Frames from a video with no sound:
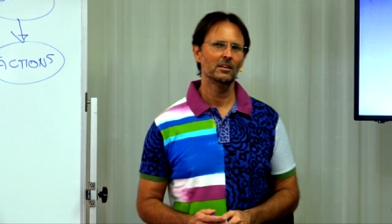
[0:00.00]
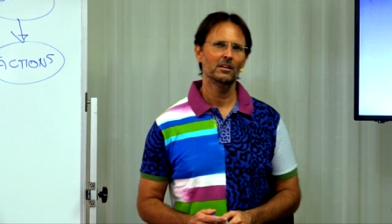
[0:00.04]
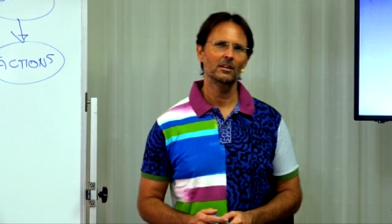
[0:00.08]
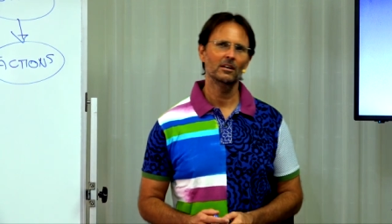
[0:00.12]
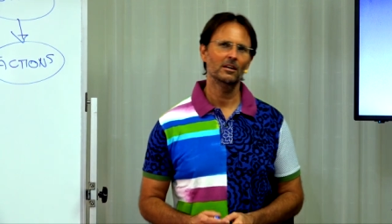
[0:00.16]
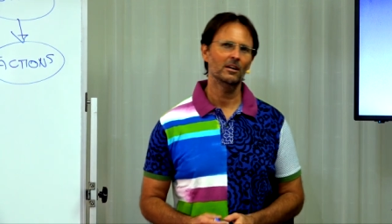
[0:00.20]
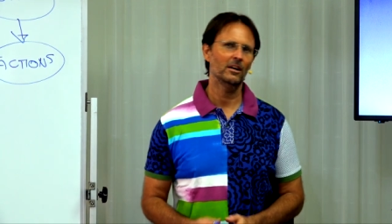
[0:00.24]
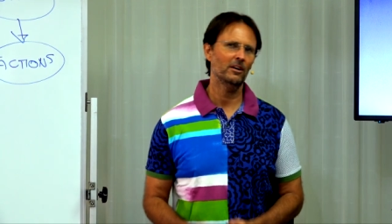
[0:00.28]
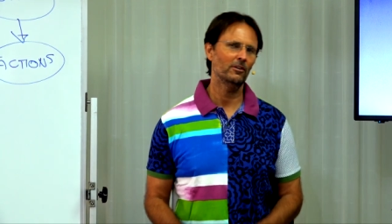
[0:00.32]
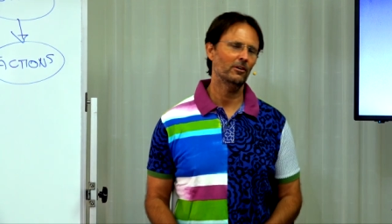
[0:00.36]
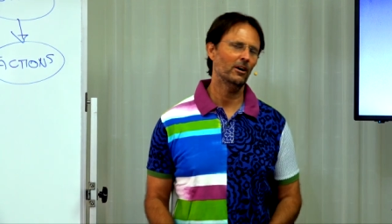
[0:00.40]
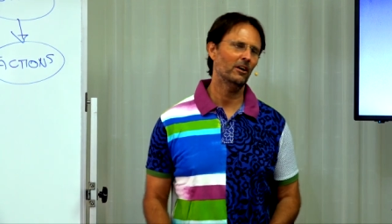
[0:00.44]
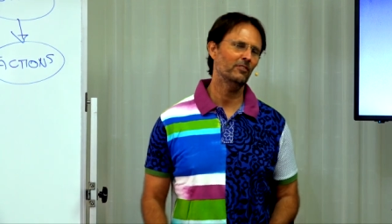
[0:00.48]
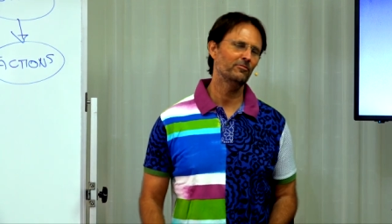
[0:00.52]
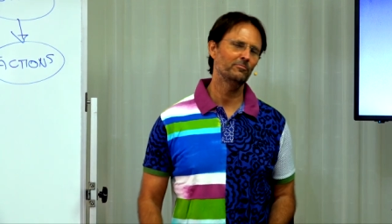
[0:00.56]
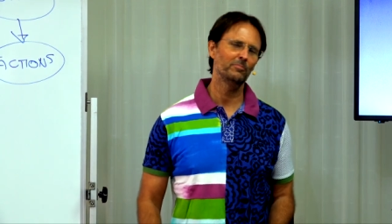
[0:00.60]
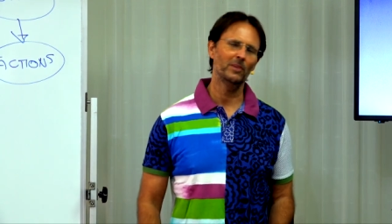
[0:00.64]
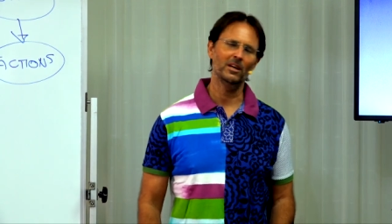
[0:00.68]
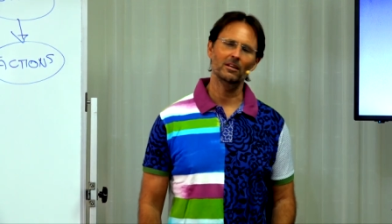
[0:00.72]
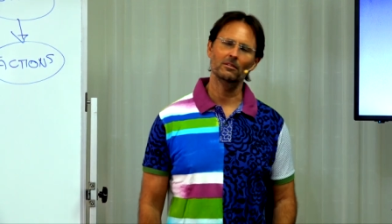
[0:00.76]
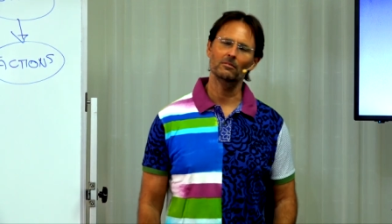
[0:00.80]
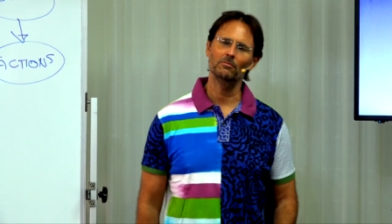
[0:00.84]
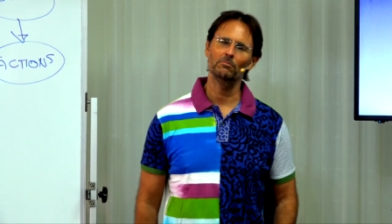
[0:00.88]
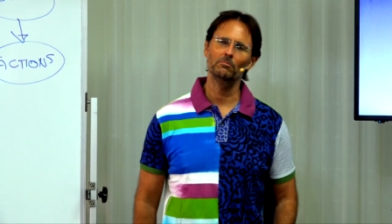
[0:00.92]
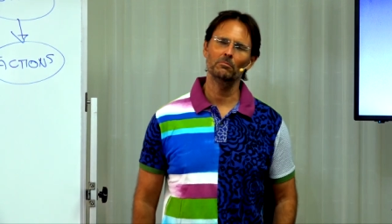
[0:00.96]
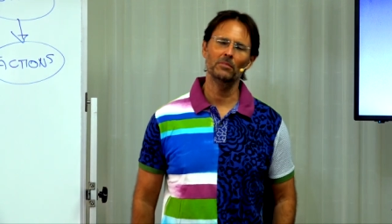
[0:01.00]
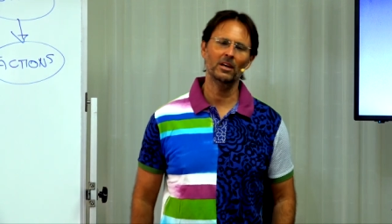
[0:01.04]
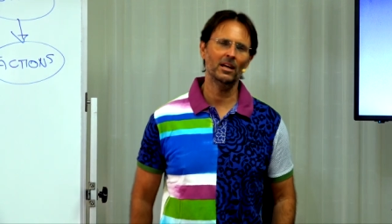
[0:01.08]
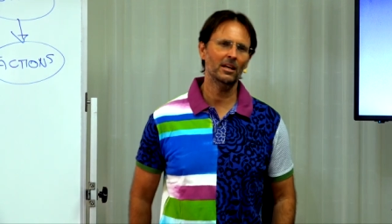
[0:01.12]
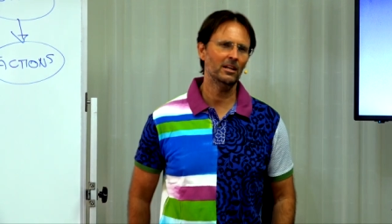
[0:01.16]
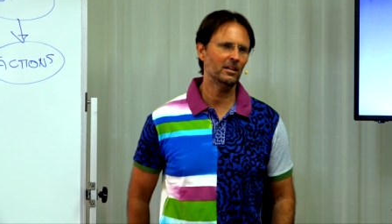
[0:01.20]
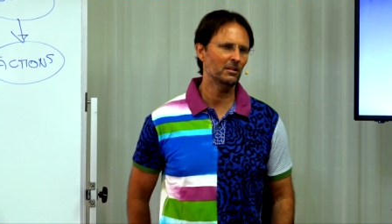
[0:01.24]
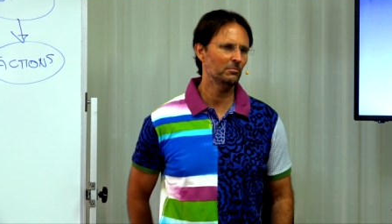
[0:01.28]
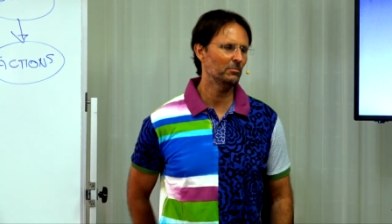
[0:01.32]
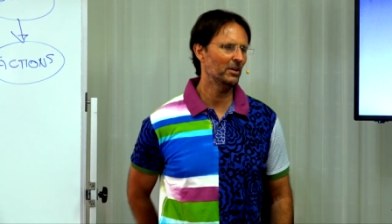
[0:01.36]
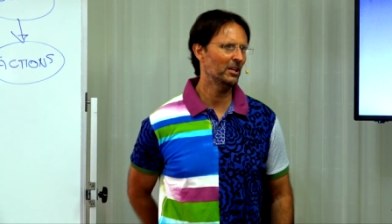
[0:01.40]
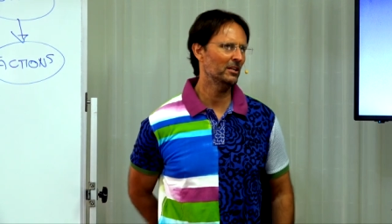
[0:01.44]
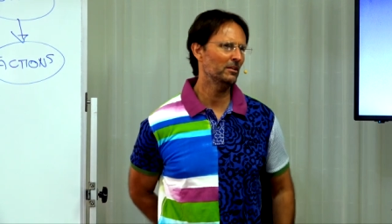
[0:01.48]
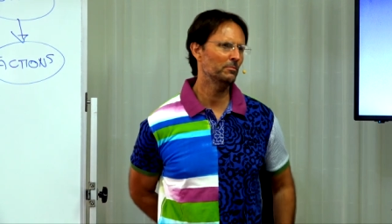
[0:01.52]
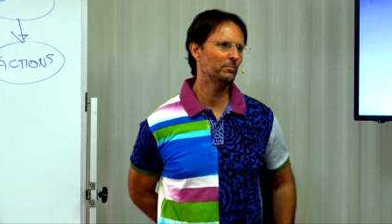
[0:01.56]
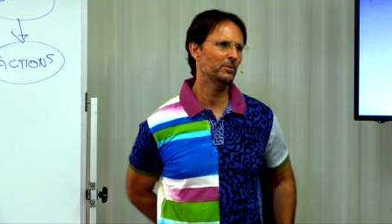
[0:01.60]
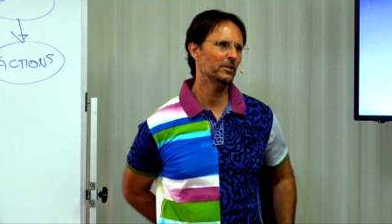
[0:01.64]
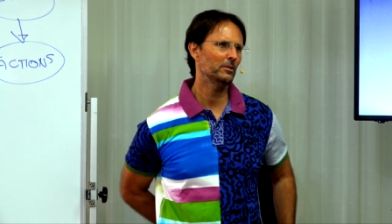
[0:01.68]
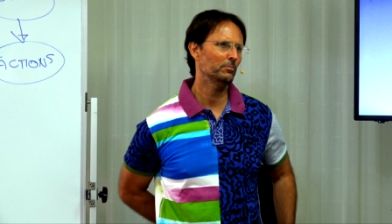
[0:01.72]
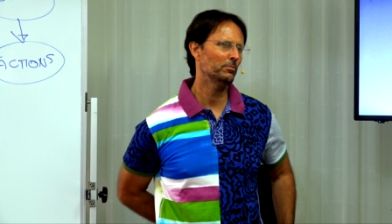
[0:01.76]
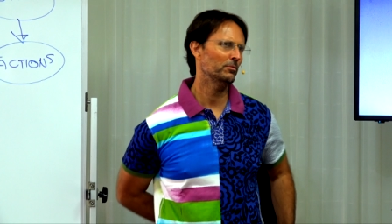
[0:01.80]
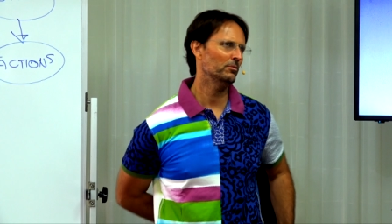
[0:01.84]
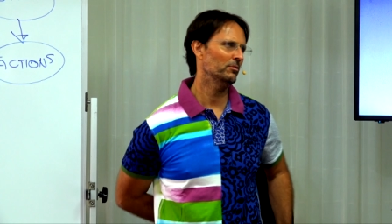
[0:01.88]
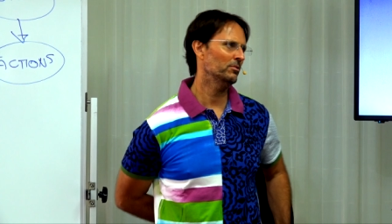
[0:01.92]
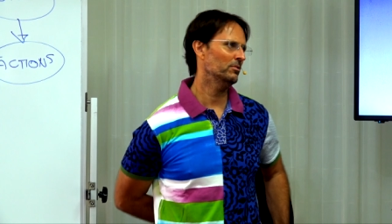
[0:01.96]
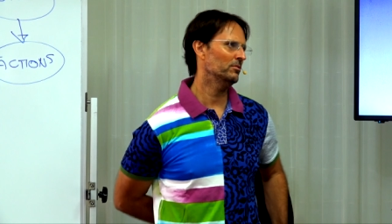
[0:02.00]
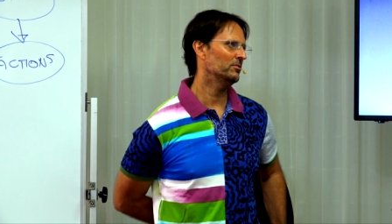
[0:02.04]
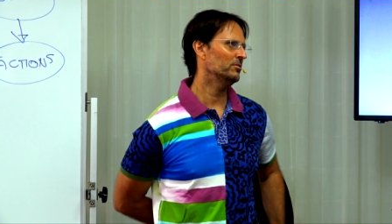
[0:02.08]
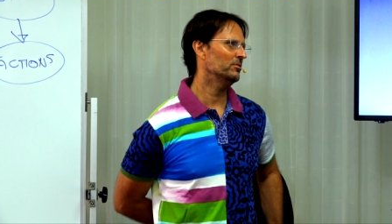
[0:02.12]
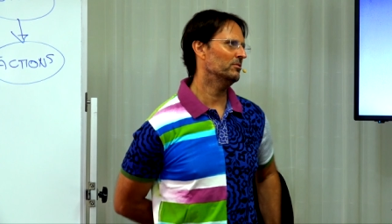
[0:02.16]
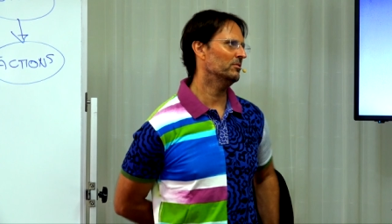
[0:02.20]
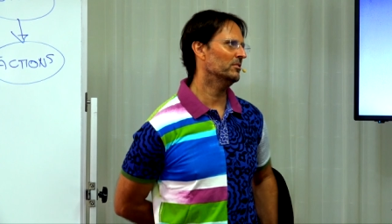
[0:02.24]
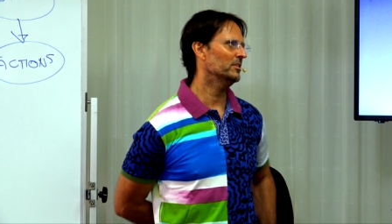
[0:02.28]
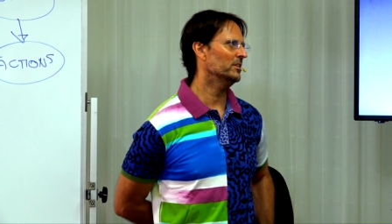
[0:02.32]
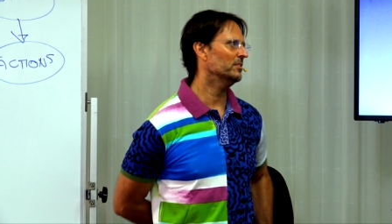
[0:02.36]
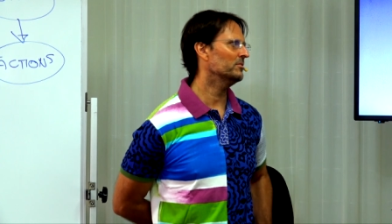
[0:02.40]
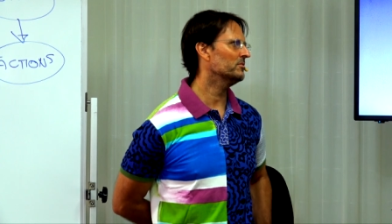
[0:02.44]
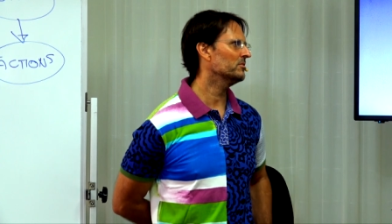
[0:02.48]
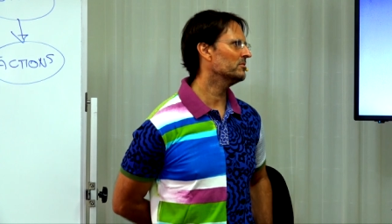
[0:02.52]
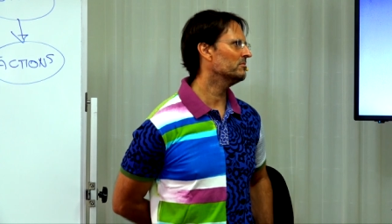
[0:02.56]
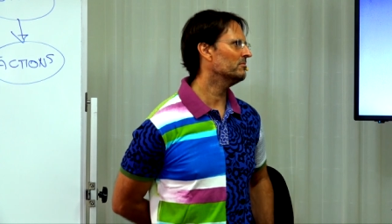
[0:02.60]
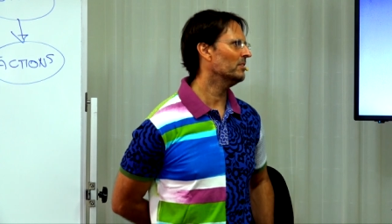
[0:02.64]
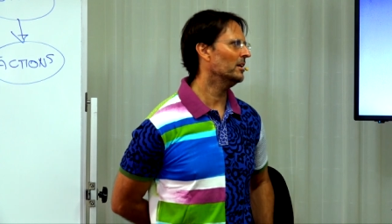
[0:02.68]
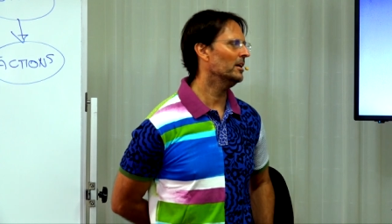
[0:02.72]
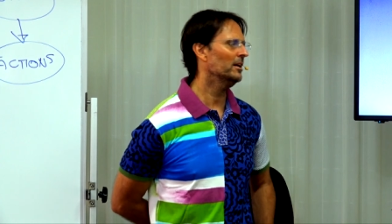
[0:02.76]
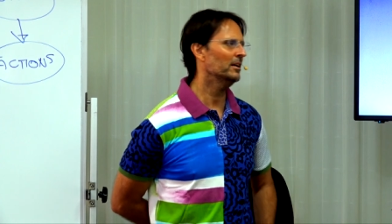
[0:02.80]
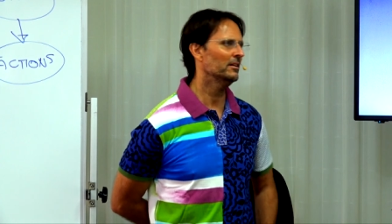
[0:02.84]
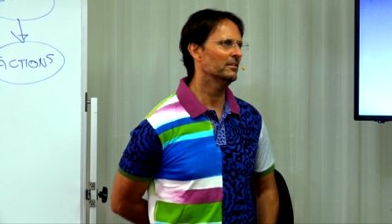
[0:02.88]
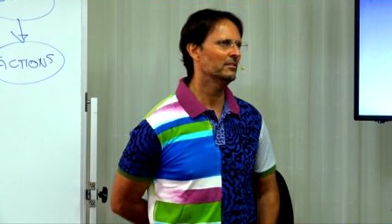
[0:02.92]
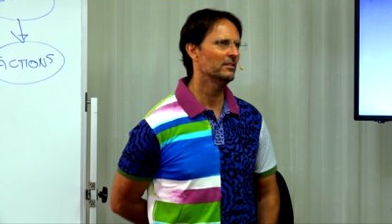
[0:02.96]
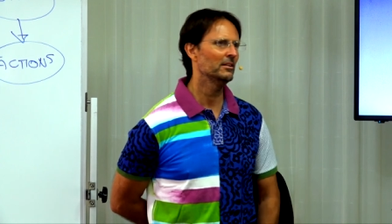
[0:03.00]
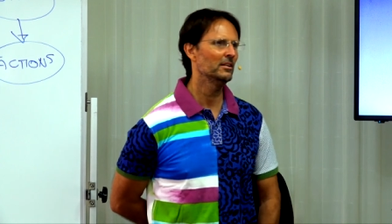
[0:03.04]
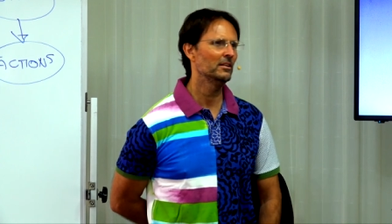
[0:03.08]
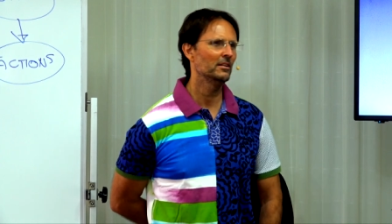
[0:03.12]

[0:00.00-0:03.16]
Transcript: Oh, I've met many, many people who do this, right?